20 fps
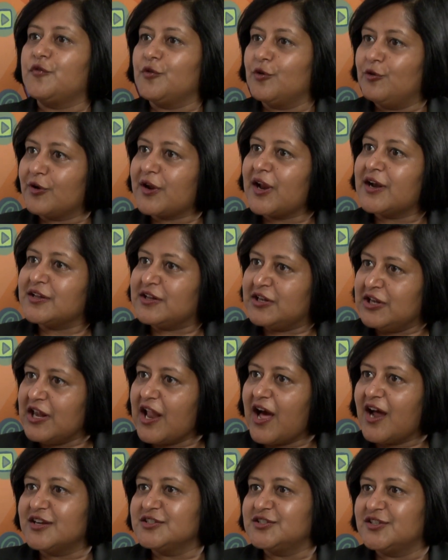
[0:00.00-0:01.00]
you look at
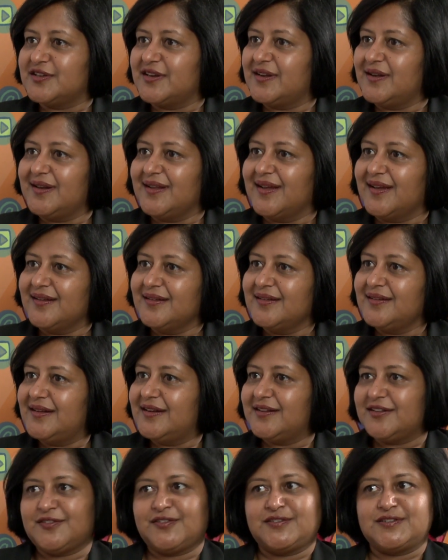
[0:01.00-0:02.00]
larger India,
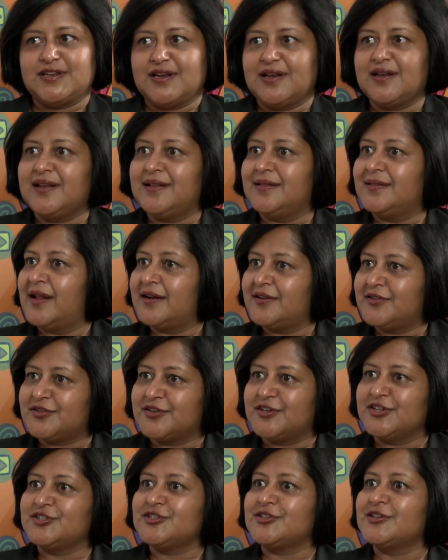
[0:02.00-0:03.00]
it is still in that
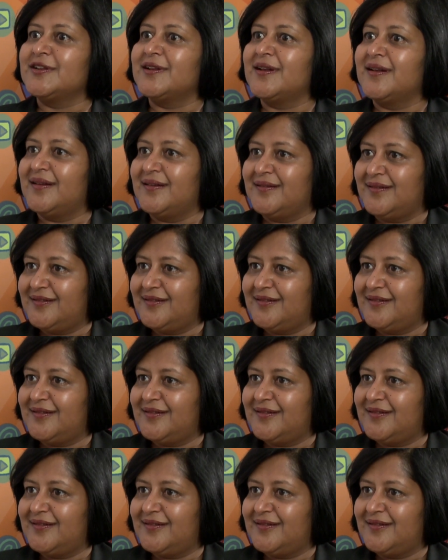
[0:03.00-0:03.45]
traditional